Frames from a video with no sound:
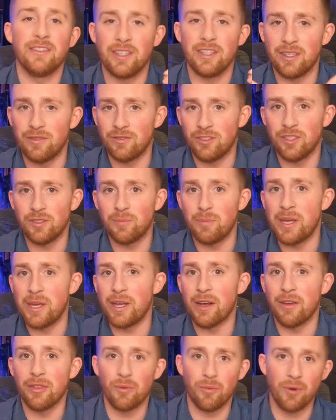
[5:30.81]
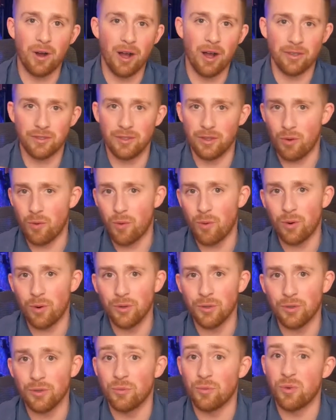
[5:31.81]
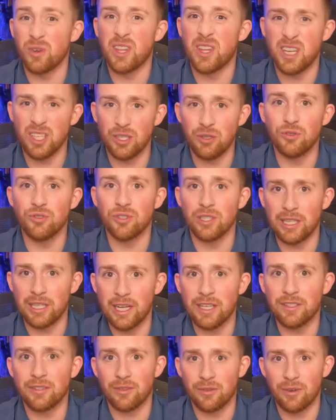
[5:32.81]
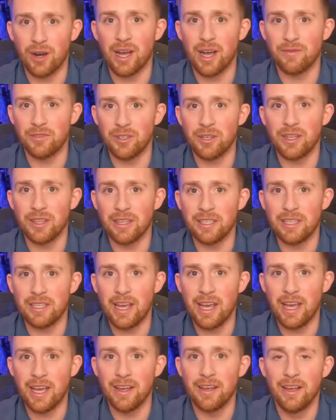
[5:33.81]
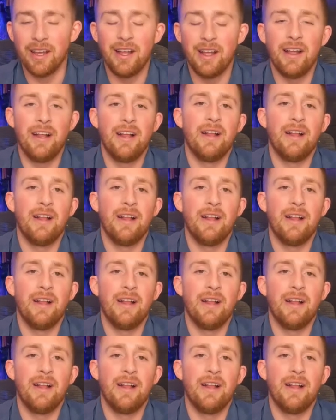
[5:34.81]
instead of just being on the rocks and the coral where they usually like to thrive during the day.